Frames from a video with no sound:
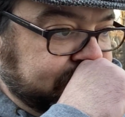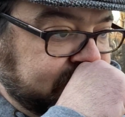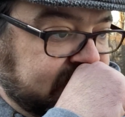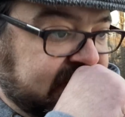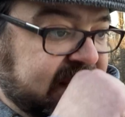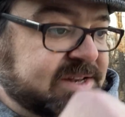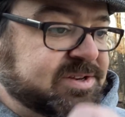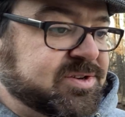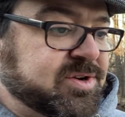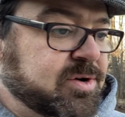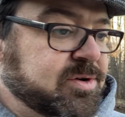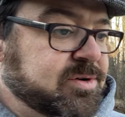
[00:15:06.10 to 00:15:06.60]

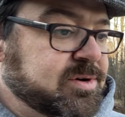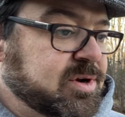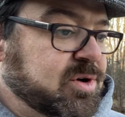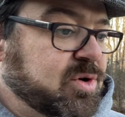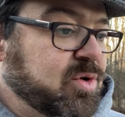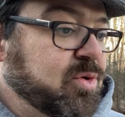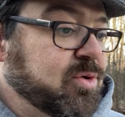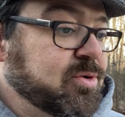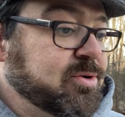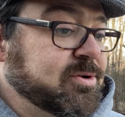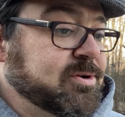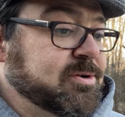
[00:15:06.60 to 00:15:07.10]
He turned a
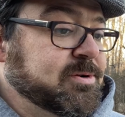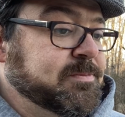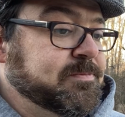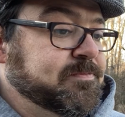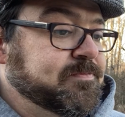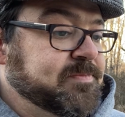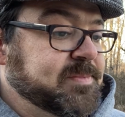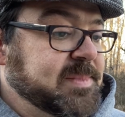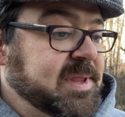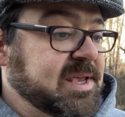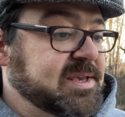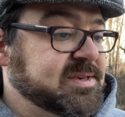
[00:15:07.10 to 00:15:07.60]
corner.
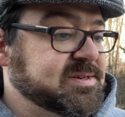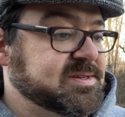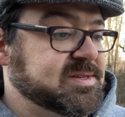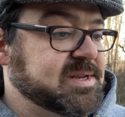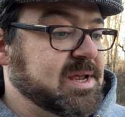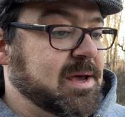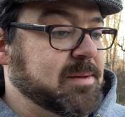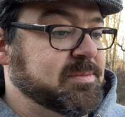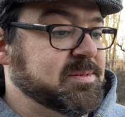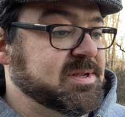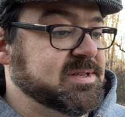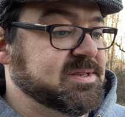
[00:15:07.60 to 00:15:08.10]
He
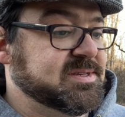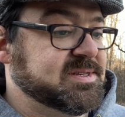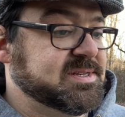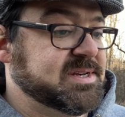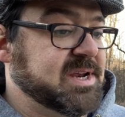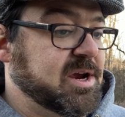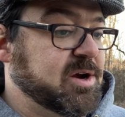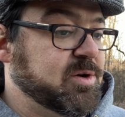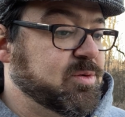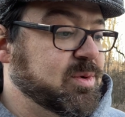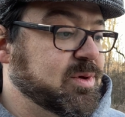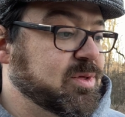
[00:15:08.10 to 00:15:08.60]
stopped and
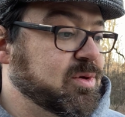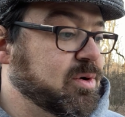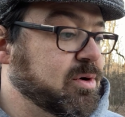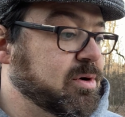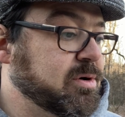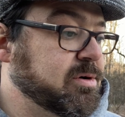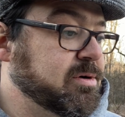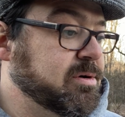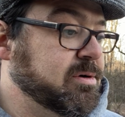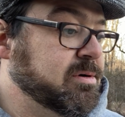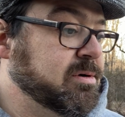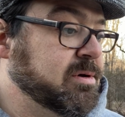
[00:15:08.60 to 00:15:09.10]
stared with
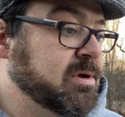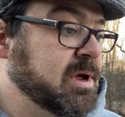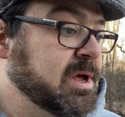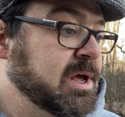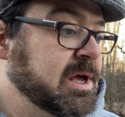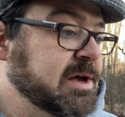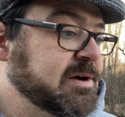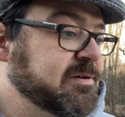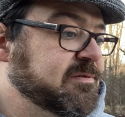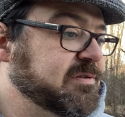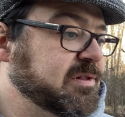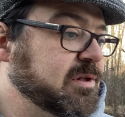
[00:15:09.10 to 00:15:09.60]
horror.
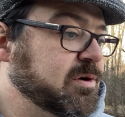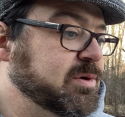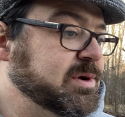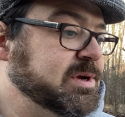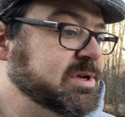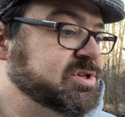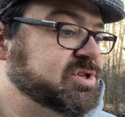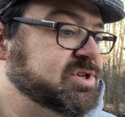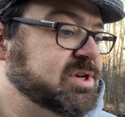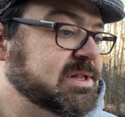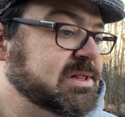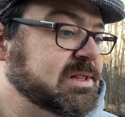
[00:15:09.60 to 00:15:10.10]

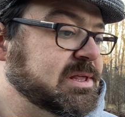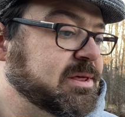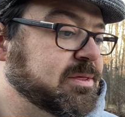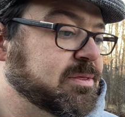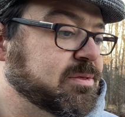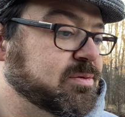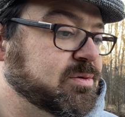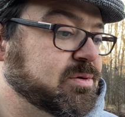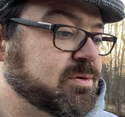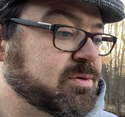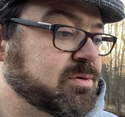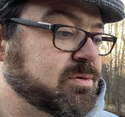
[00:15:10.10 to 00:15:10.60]
Flowing gently
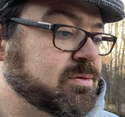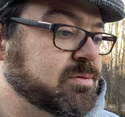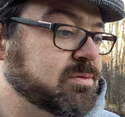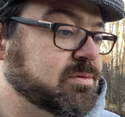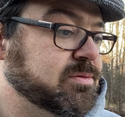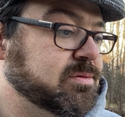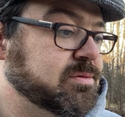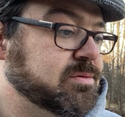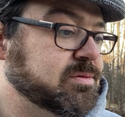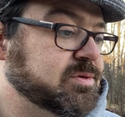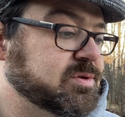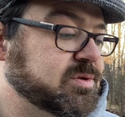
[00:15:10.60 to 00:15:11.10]

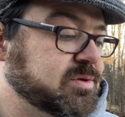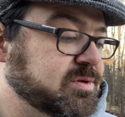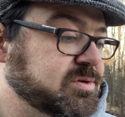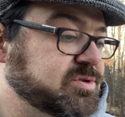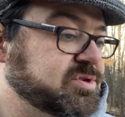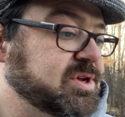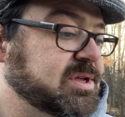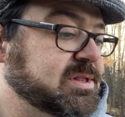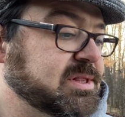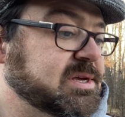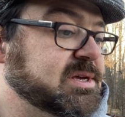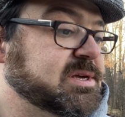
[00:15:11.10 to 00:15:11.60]

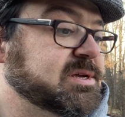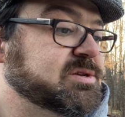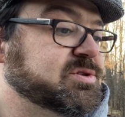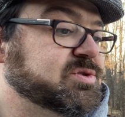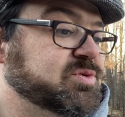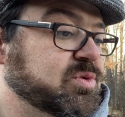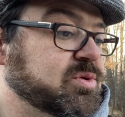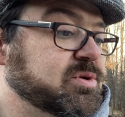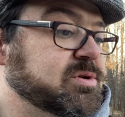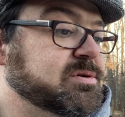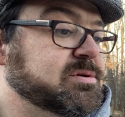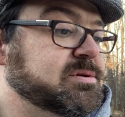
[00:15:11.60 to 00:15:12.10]

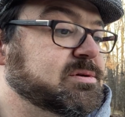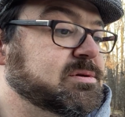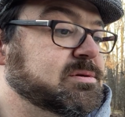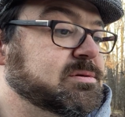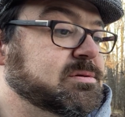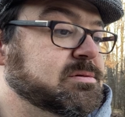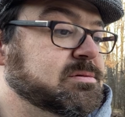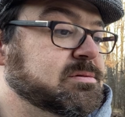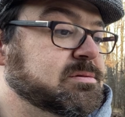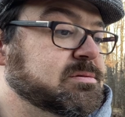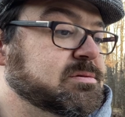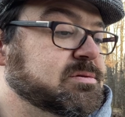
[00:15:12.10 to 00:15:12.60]
toward
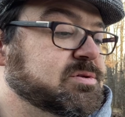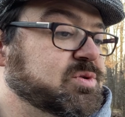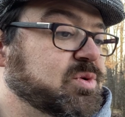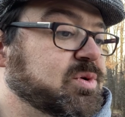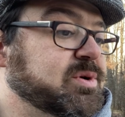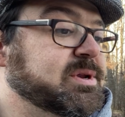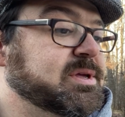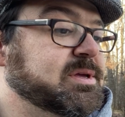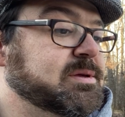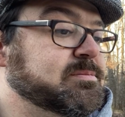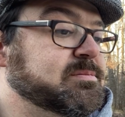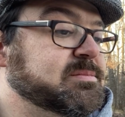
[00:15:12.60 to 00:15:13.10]

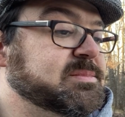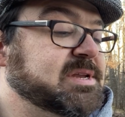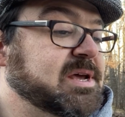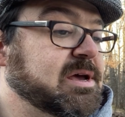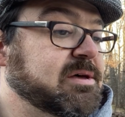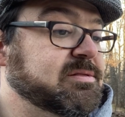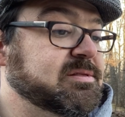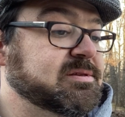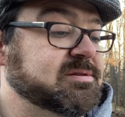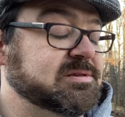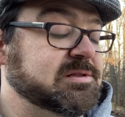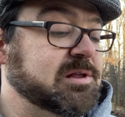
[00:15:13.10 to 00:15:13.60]
him
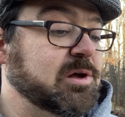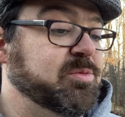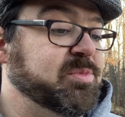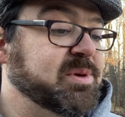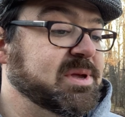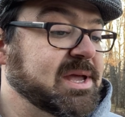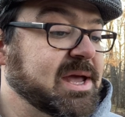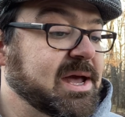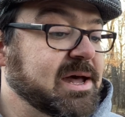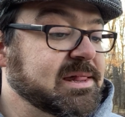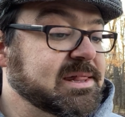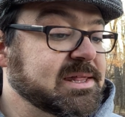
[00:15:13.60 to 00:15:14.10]
down the
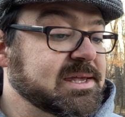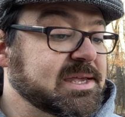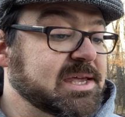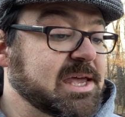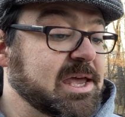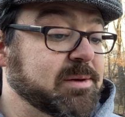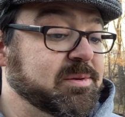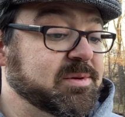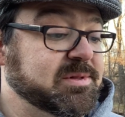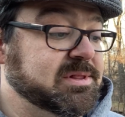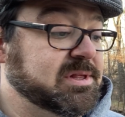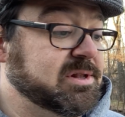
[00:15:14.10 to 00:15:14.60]
sloping alley
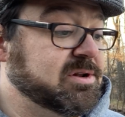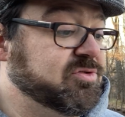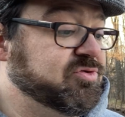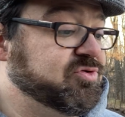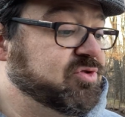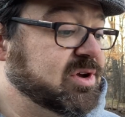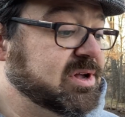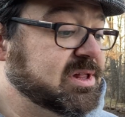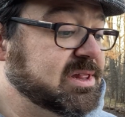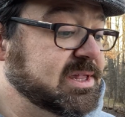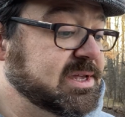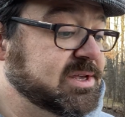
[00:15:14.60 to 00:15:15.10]
came a little
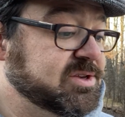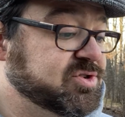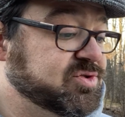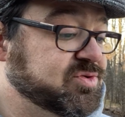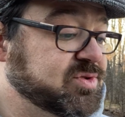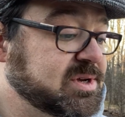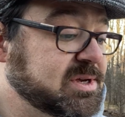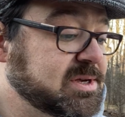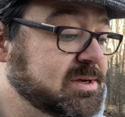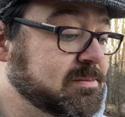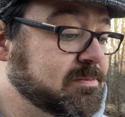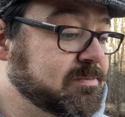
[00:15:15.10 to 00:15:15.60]
trickling
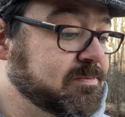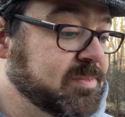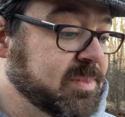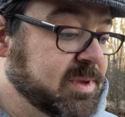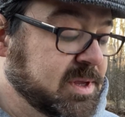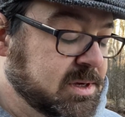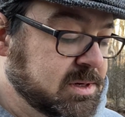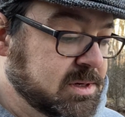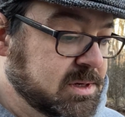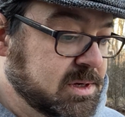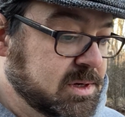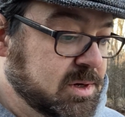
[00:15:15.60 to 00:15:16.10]
stream.
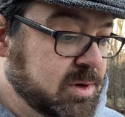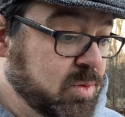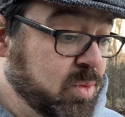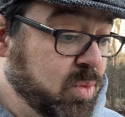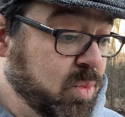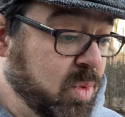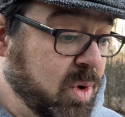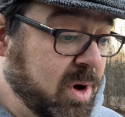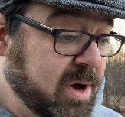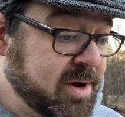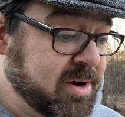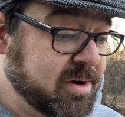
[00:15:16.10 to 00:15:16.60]

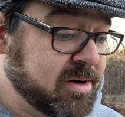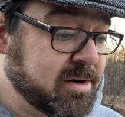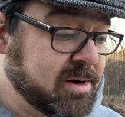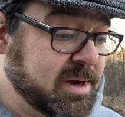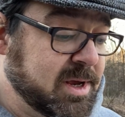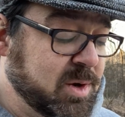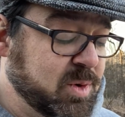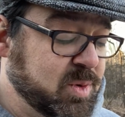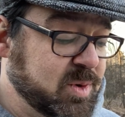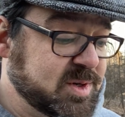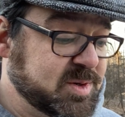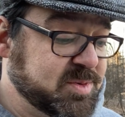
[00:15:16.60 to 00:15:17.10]
Water,
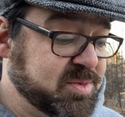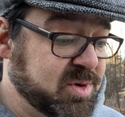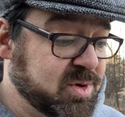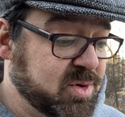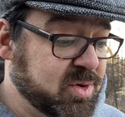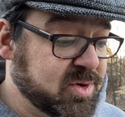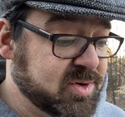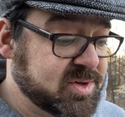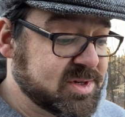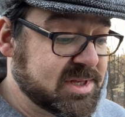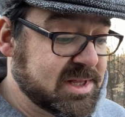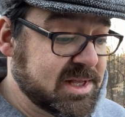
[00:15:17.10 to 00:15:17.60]
he whispered
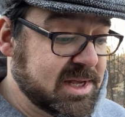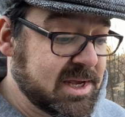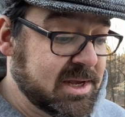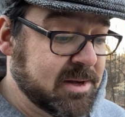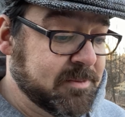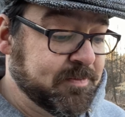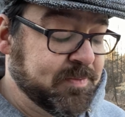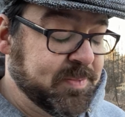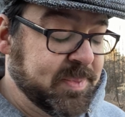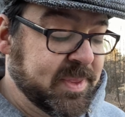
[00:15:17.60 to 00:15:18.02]
hoarsely.